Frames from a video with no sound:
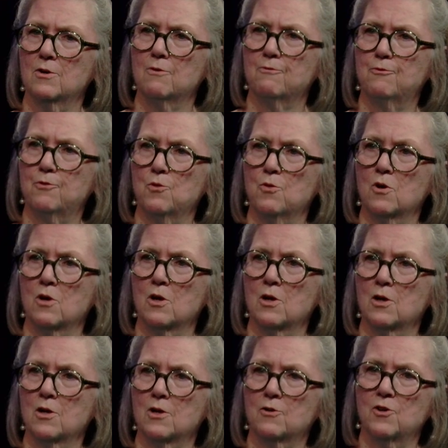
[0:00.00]

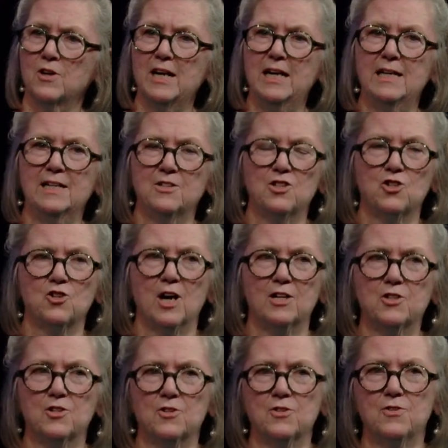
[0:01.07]
for creating
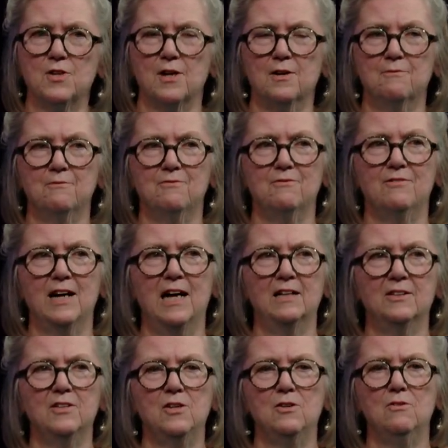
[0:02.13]
structures of
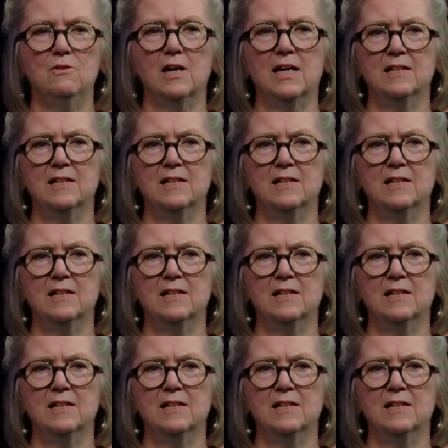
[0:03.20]
value